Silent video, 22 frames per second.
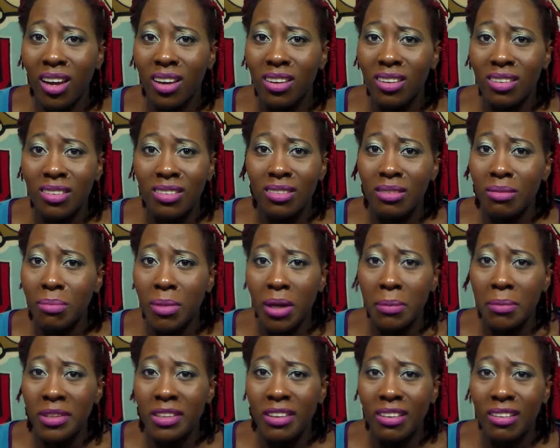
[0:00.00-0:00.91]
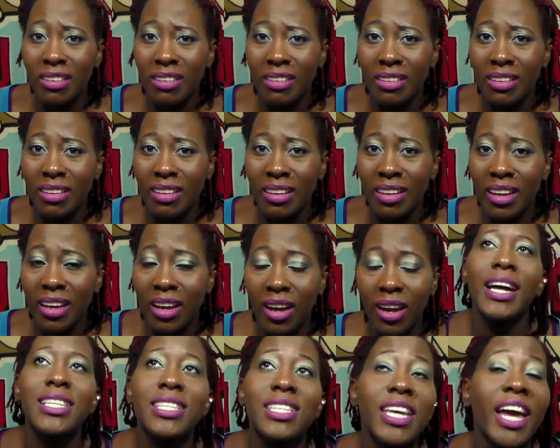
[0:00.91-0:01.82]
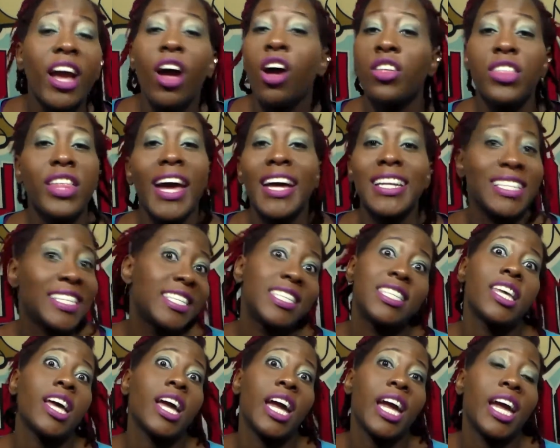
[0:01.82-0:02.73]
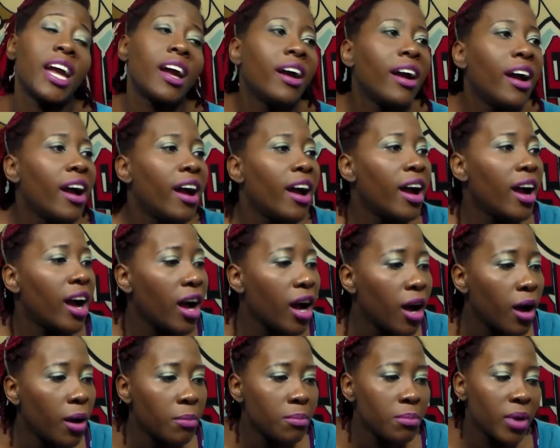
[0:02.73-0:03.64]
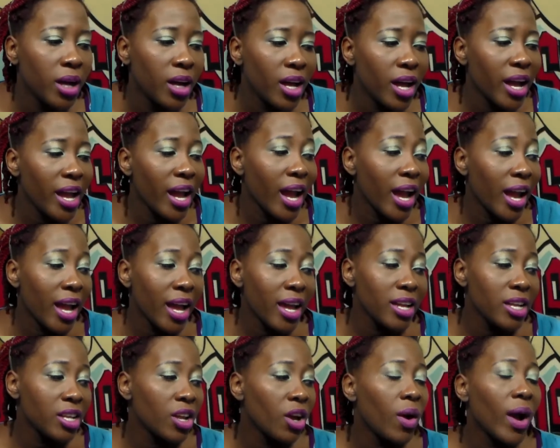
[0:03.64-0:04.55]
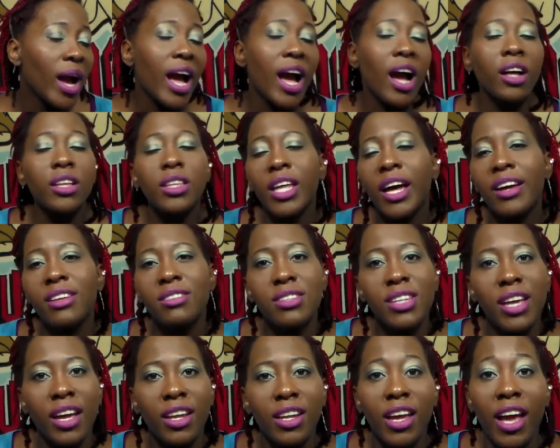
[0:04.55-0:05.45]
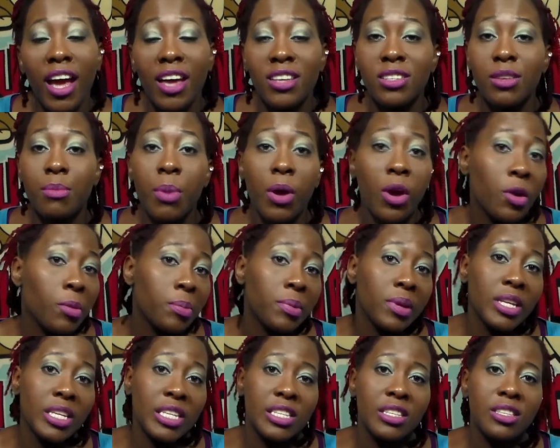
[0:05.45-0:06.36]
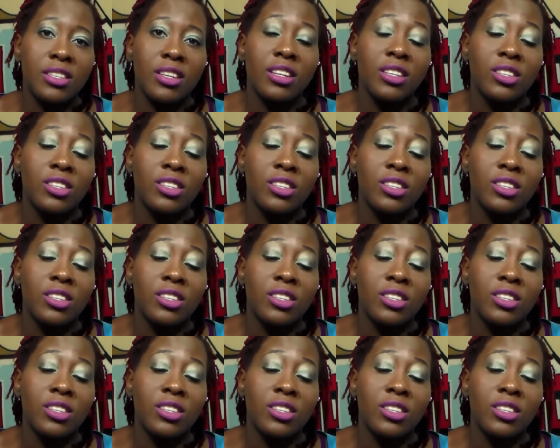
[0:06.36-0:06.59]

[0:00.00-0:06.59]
Yeah, maybe. I say all that to say, you know, online dating has a purpose.